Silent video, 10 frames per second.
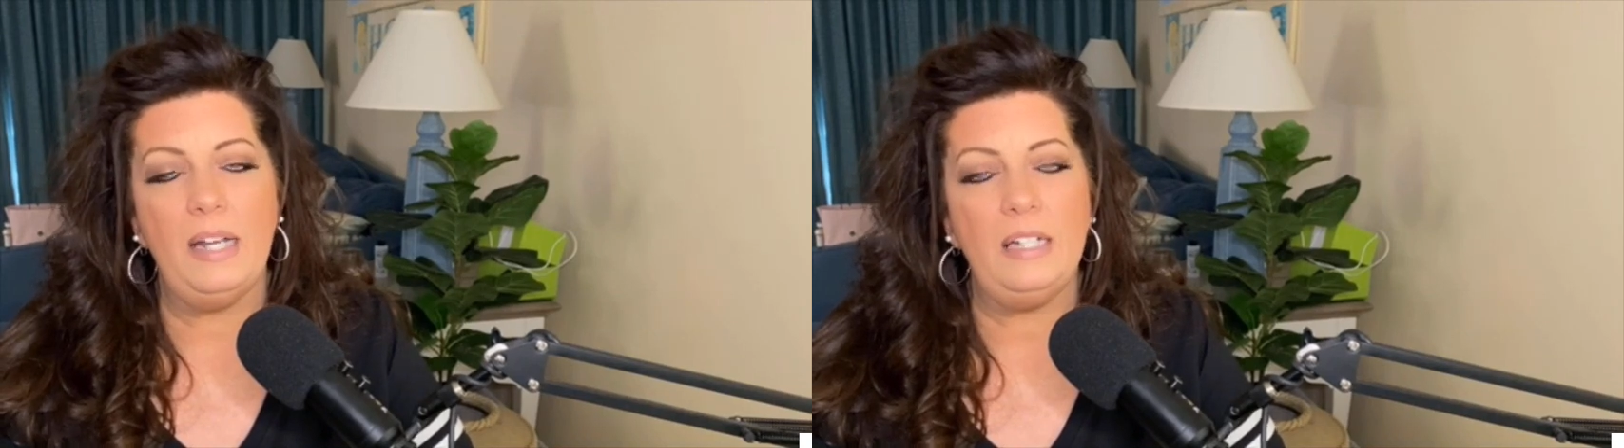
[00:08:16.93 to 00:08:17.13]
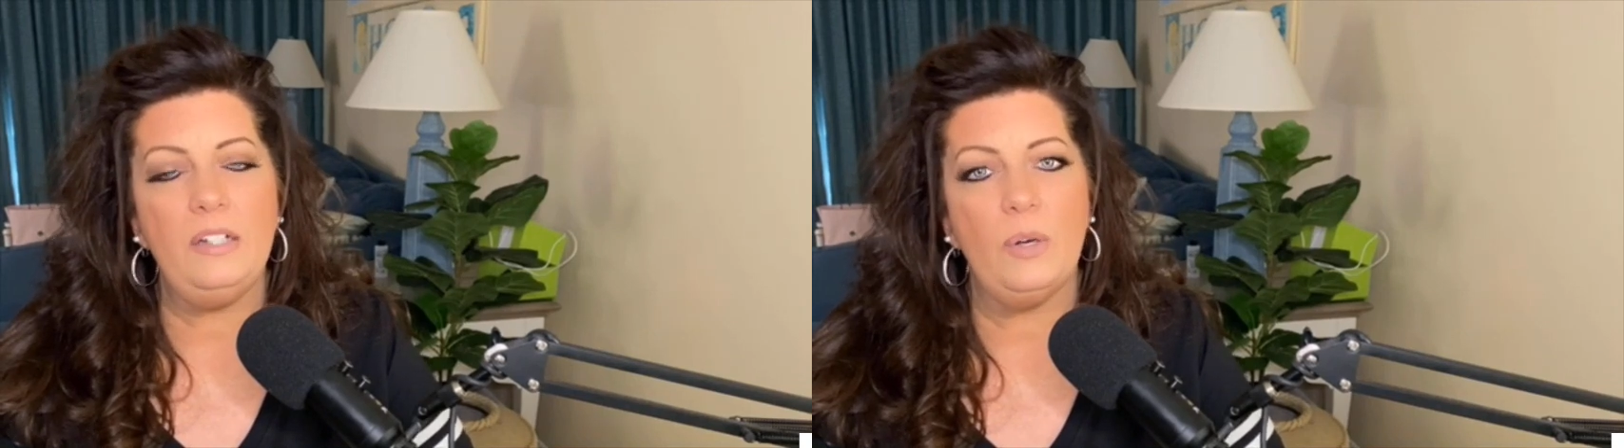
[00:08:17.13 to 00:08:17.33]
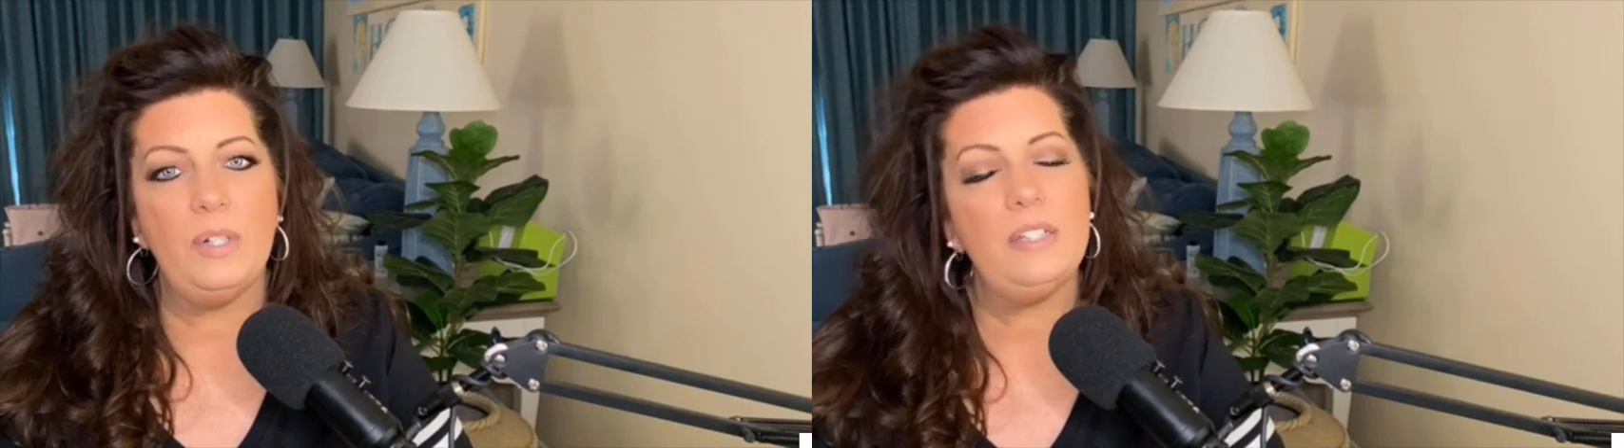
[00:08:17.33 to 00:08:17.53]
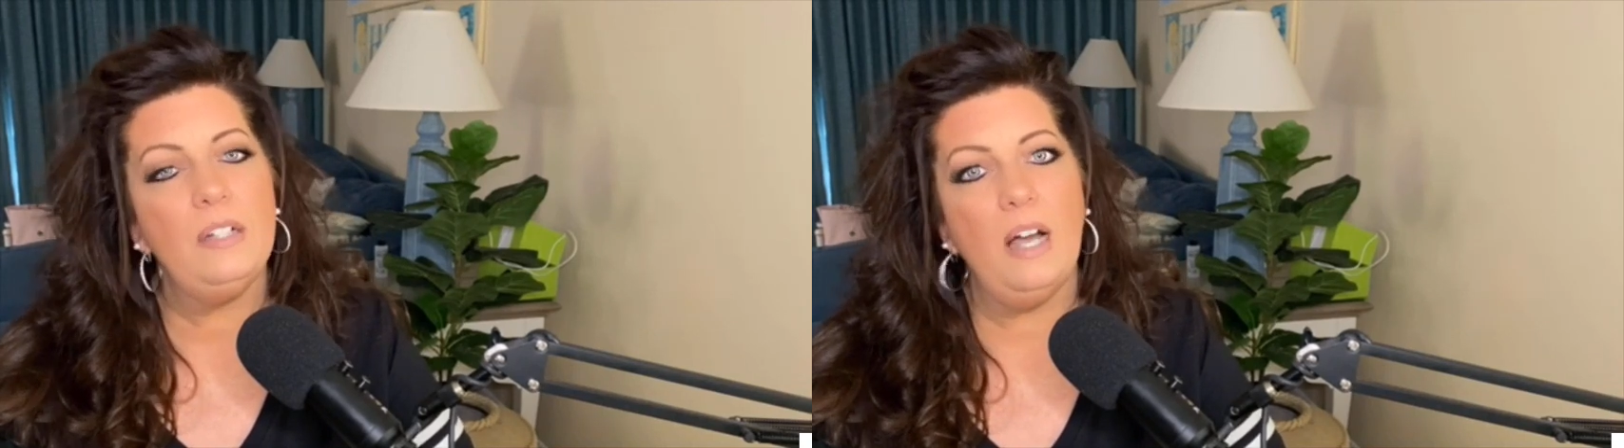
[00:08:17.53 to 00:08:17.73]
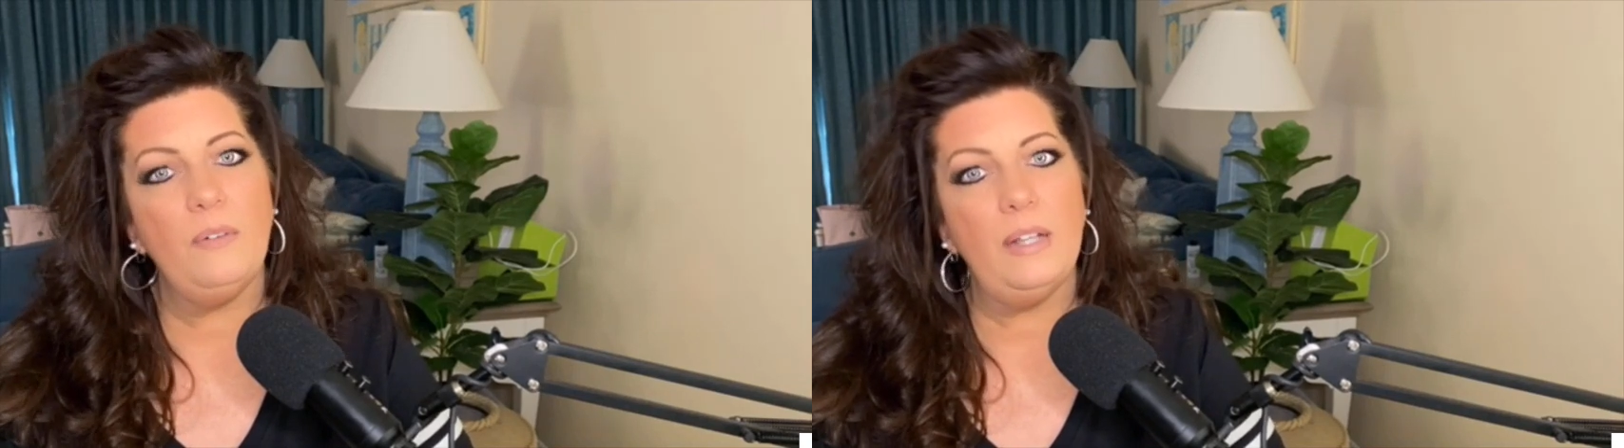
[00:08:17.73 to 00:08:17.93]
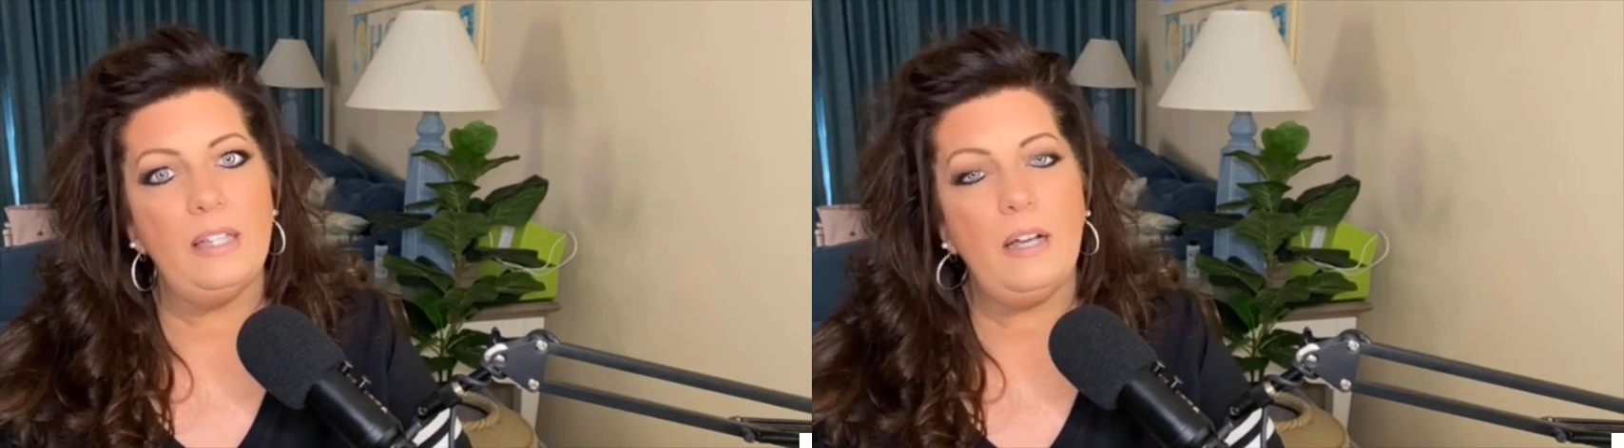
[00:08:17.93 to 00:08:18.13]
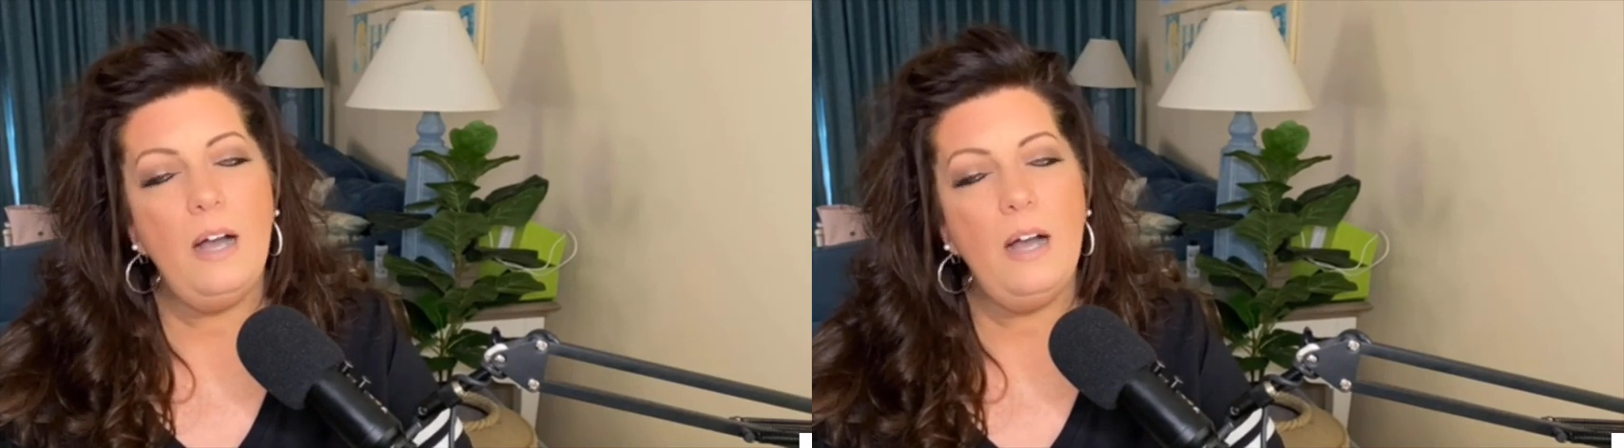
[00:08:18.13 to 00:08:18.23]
I didn't know it until I read the